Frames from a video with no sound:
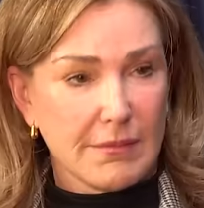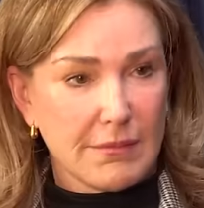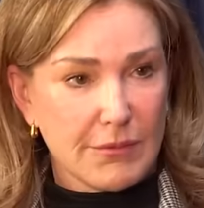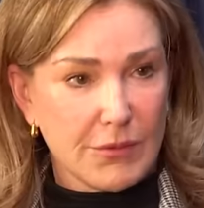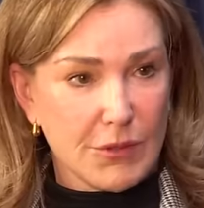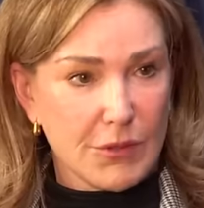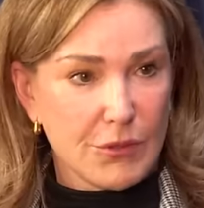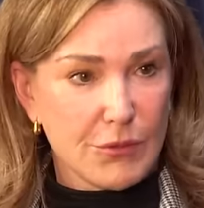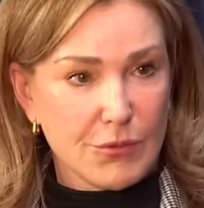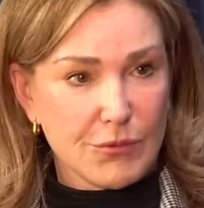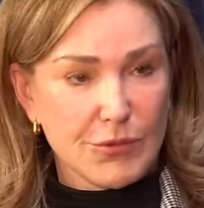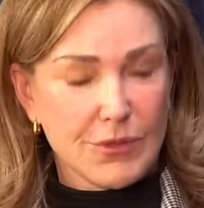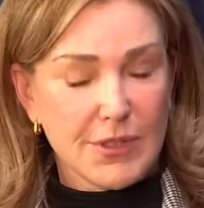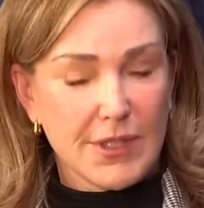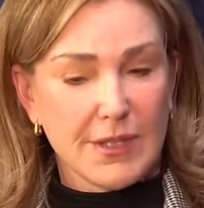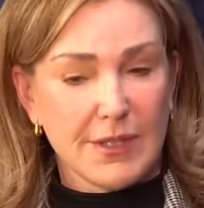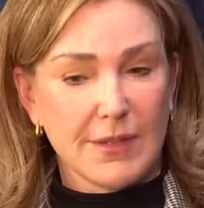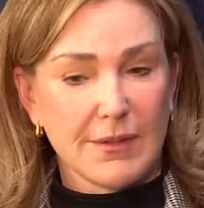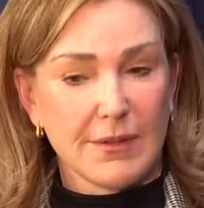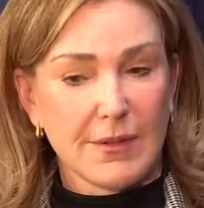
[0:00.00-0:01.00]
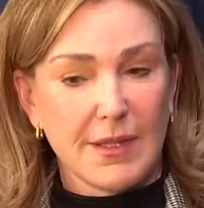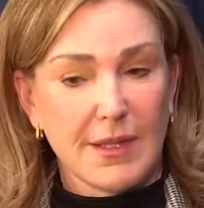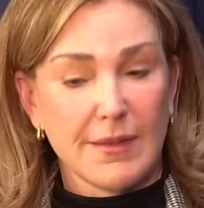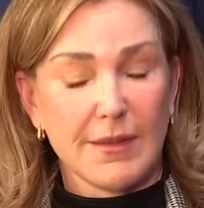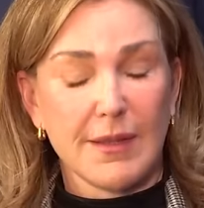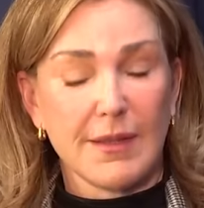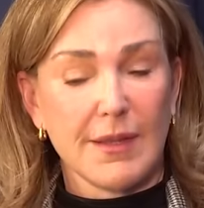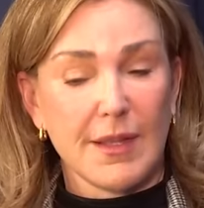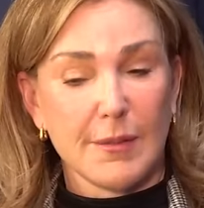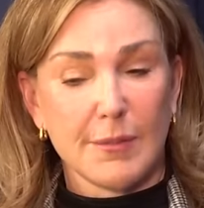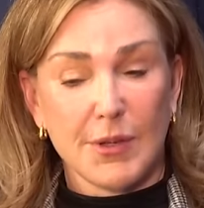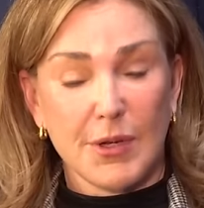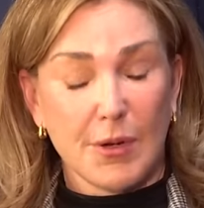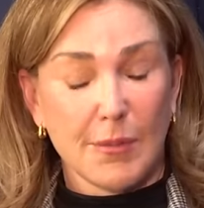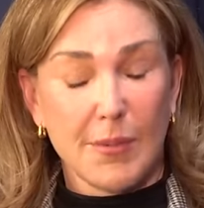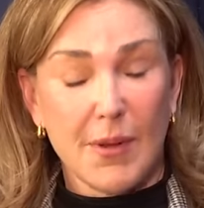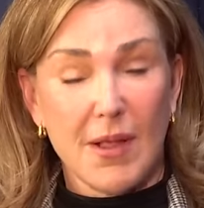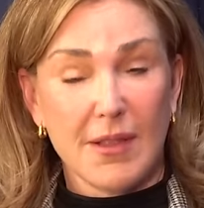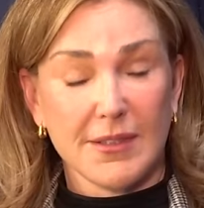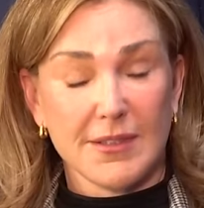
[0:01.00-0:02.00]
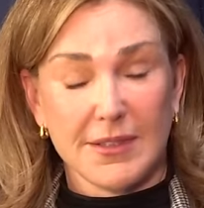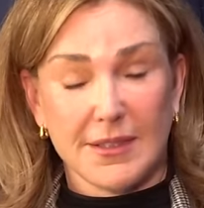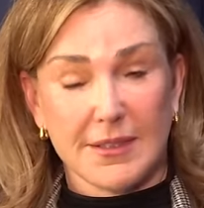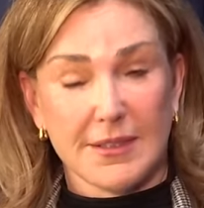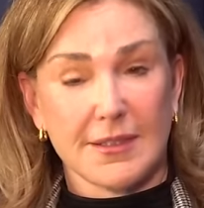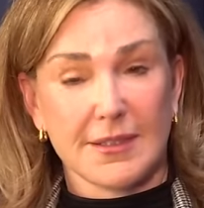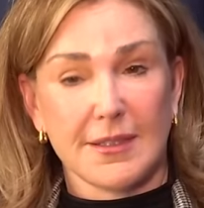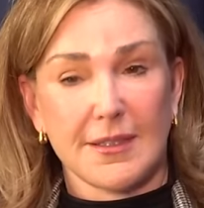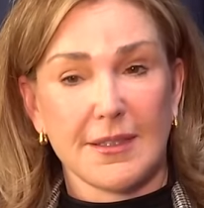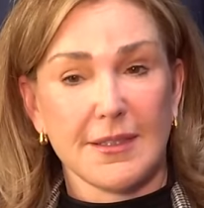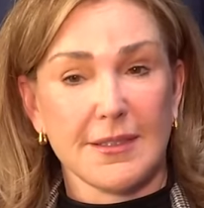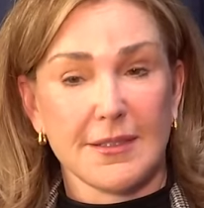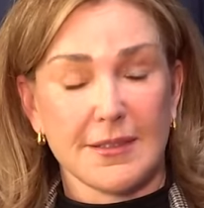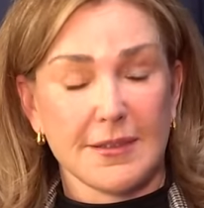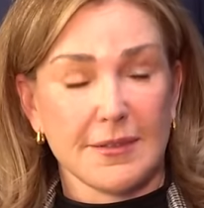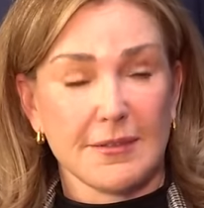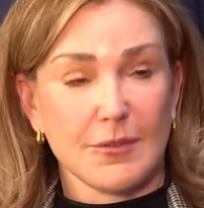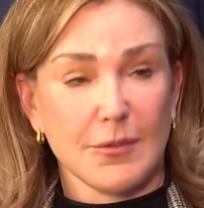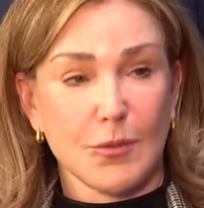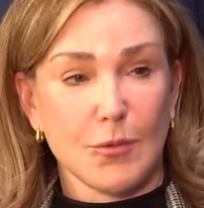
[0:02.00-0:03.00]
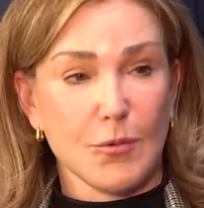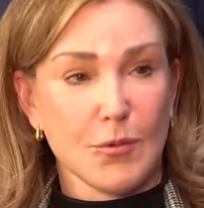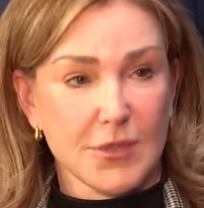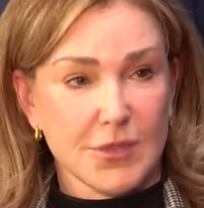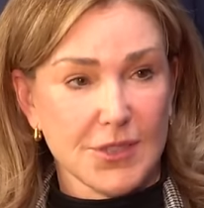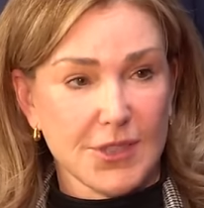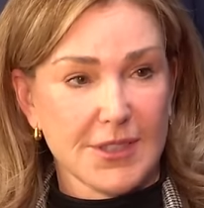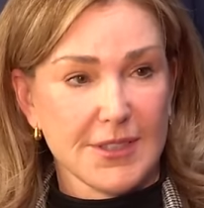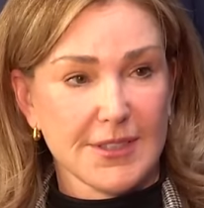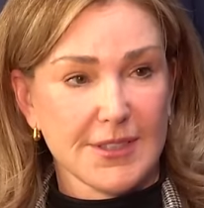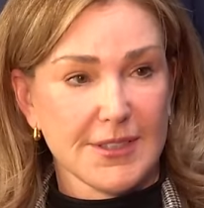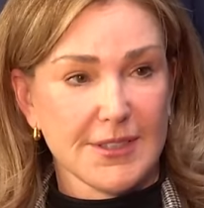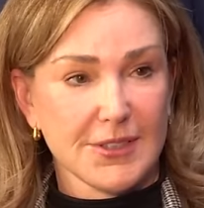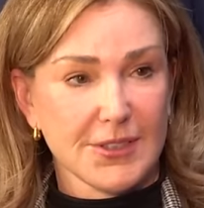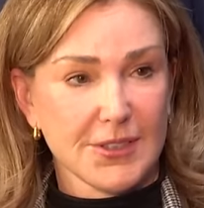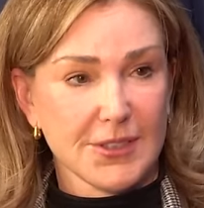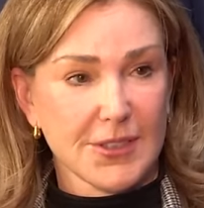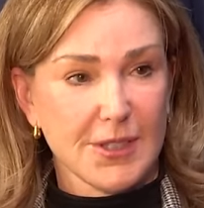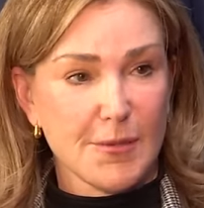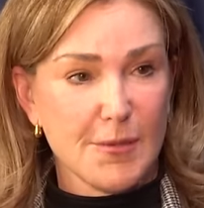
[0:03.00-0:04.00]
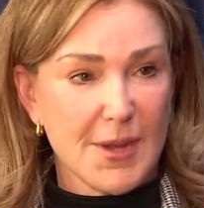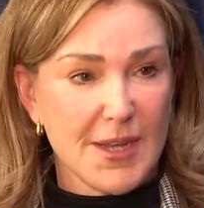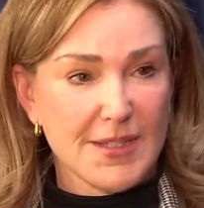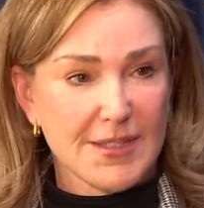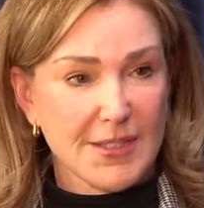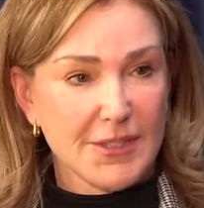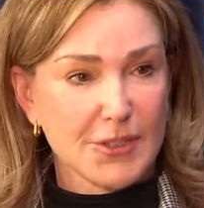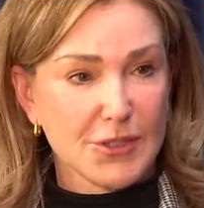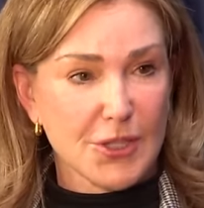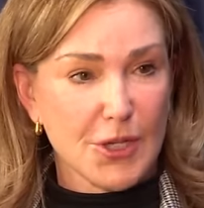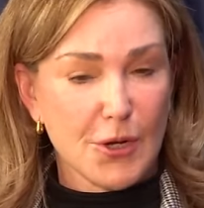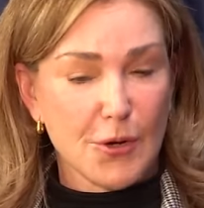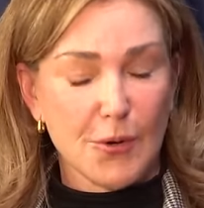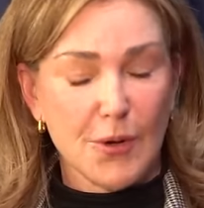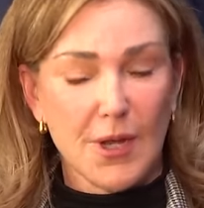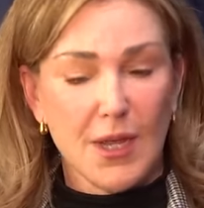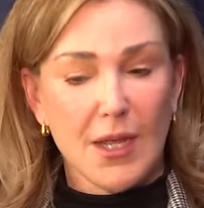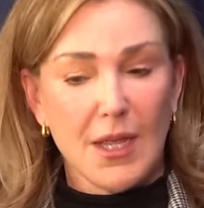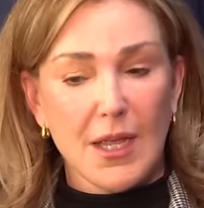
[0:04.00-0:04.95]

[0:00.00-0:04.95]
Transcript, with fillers: news, and then and then NPR Politics is gorgeous. It's just an amazing show.